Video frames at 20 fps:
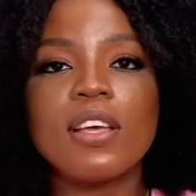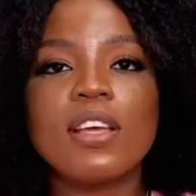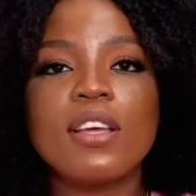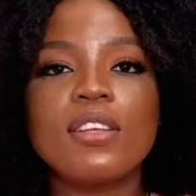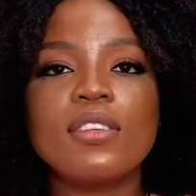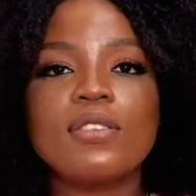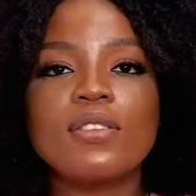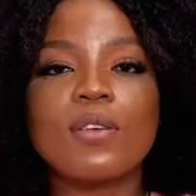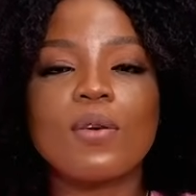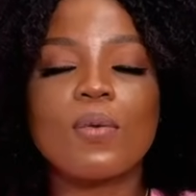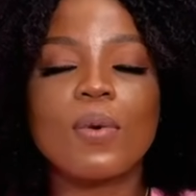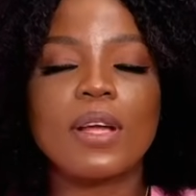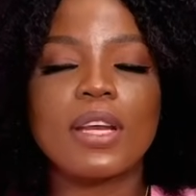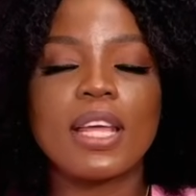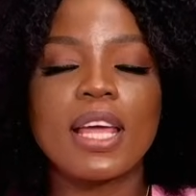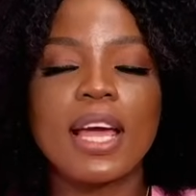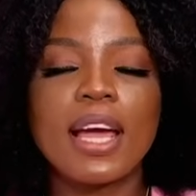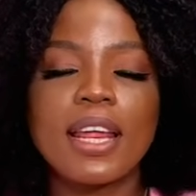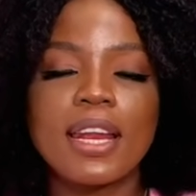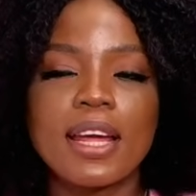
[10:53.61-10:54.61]
So when he
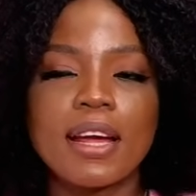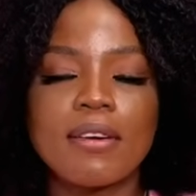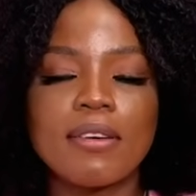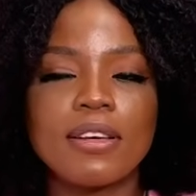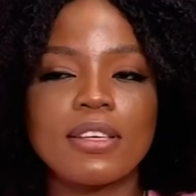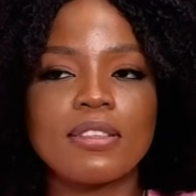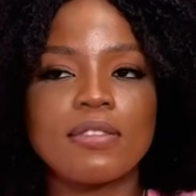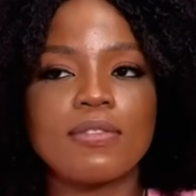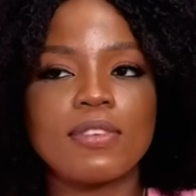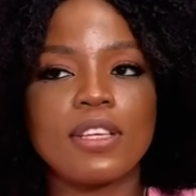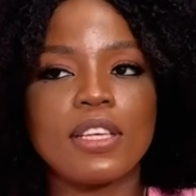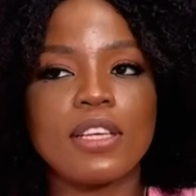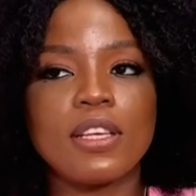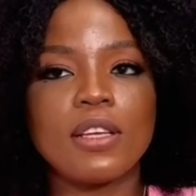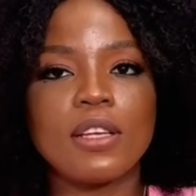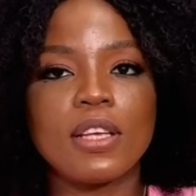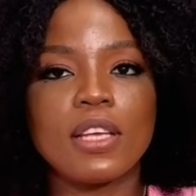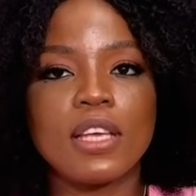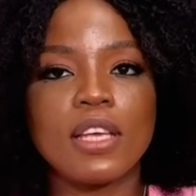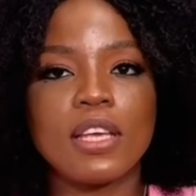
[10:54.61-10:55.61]
had RSV,
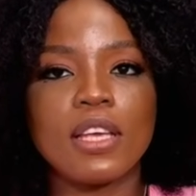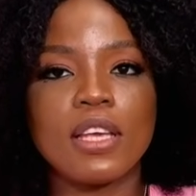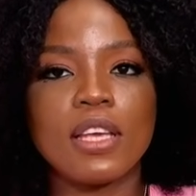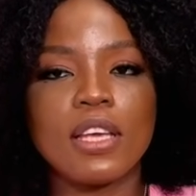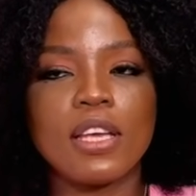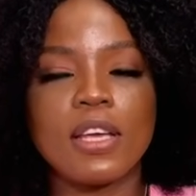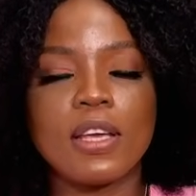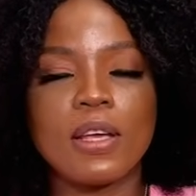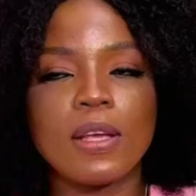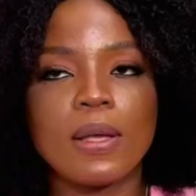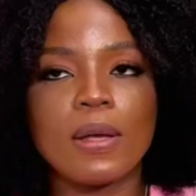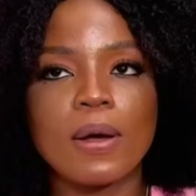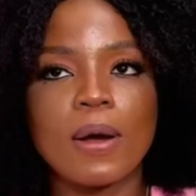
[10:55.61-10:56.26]
he